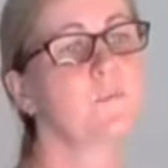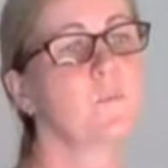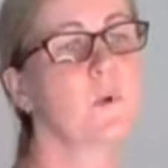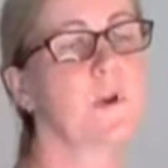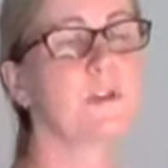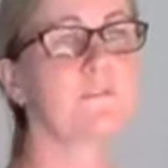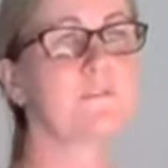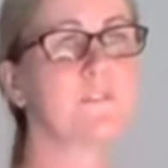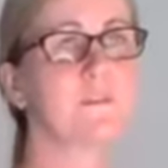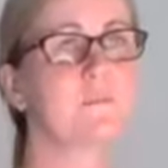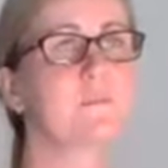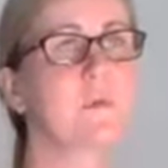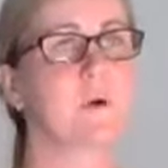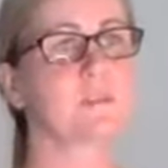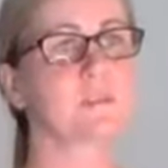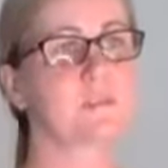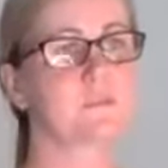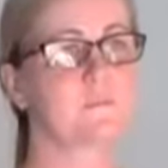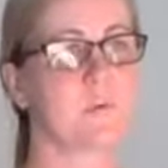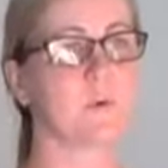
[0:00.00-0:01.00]
One of the
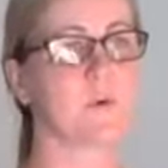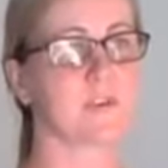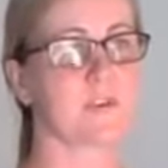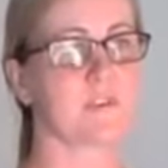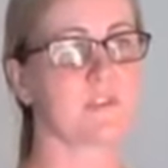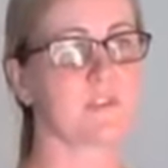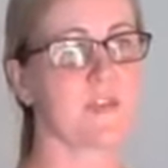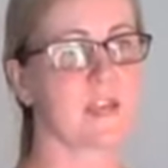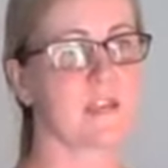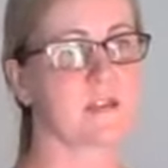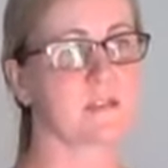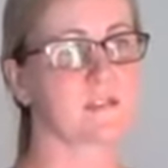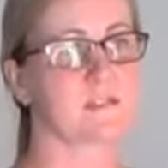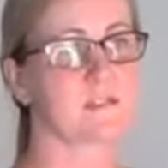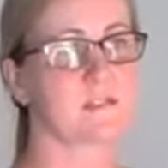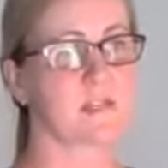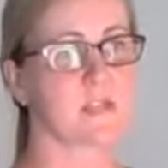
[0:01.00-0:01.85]
most important things